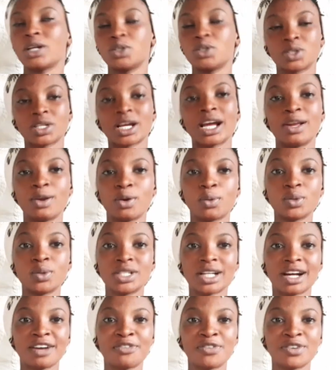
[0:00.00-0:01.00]
daughter-in-law,
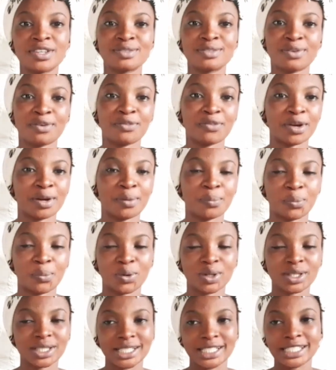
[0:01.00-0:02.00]
which I feel is very, very
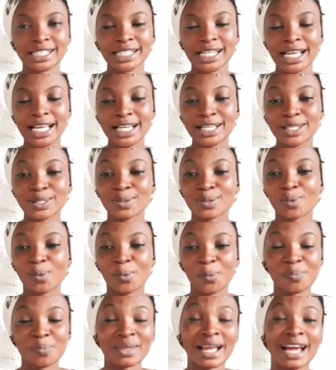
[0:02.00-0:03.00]
important.
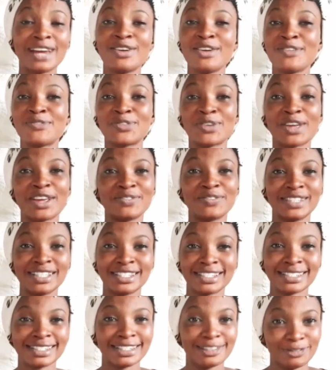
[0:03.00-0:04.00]
So I don't even know if
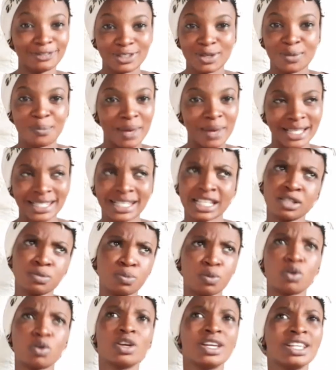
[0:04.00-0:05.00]
this video makes sense,
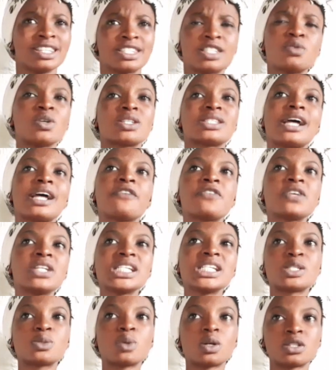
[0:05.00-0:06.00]
but seriously, I feel
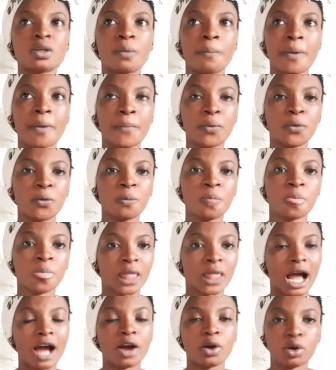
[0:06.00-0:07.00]
this is what some people
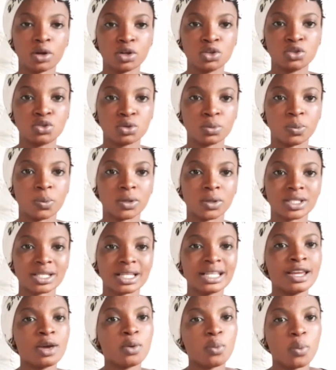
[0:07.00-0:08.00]
are going through. But
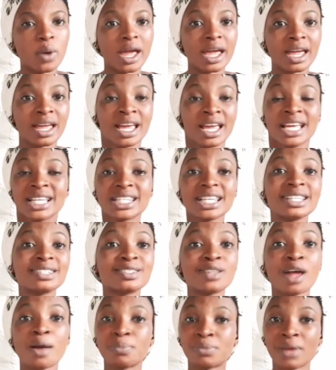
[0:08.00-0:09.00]
in a way, see,
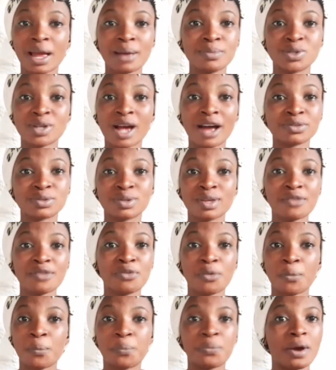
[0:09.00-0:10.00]
sometimes you have to
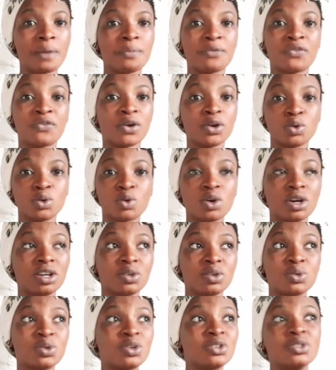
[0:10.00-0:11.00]
even pray before you
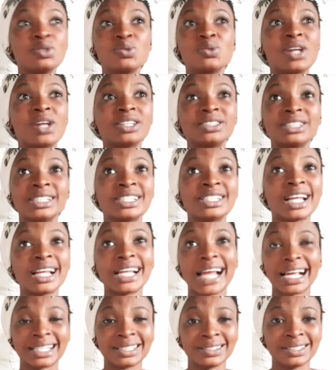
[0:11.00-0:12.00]
go. It's not
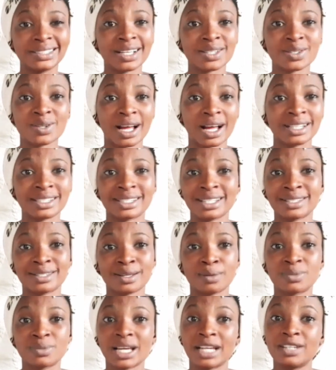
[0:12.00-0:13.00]
like you just go and say
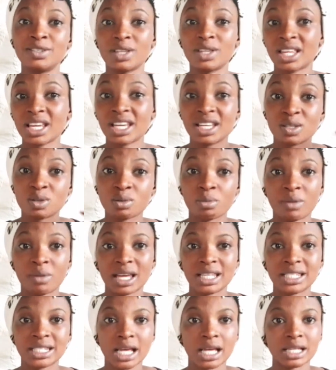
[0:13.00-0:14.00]
something and you think it will
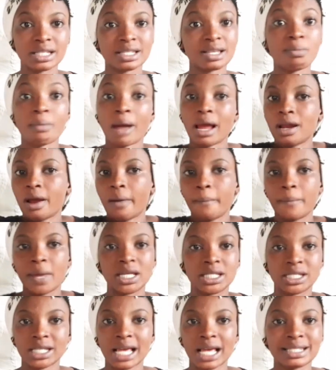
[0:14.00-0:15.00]
make sense. It might not
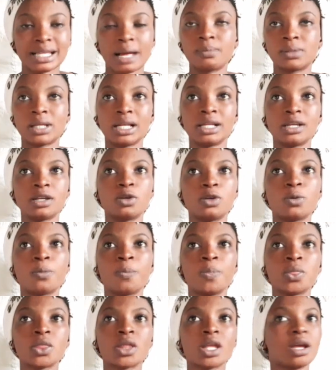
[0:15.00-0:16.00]
make sense, I'm telling you,
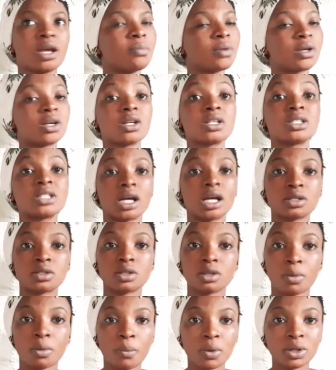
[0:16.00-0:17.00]
because there are
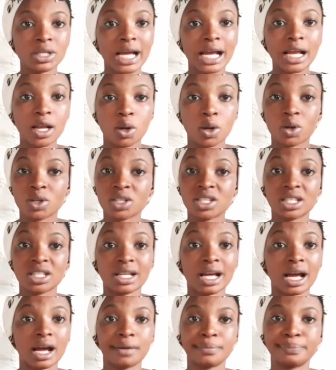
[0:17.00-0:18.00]
some mother-in-laws
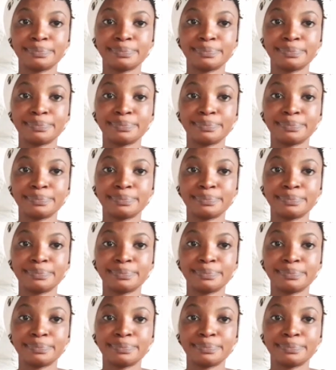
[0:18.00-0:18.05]
that